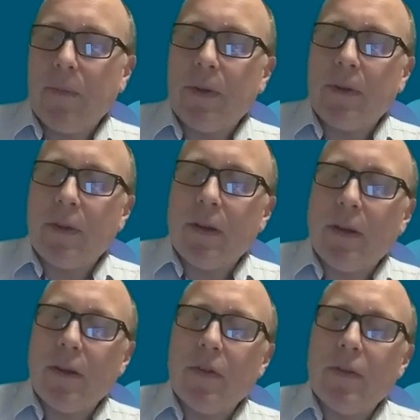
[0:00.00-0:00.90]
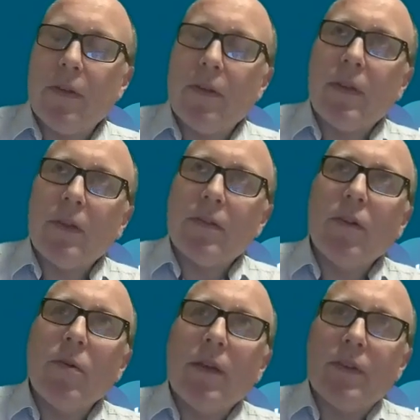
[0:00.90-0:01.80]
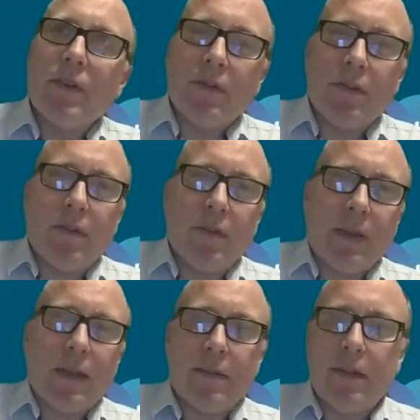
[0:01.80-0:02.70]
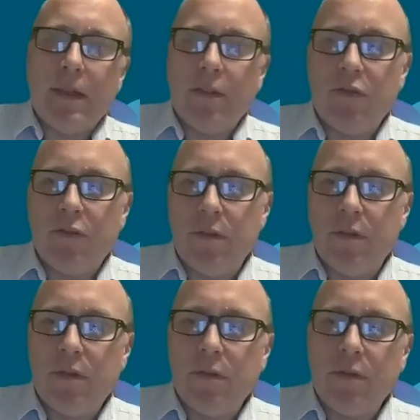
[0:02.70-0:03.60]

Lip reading: but there's no evidence that the vaccine should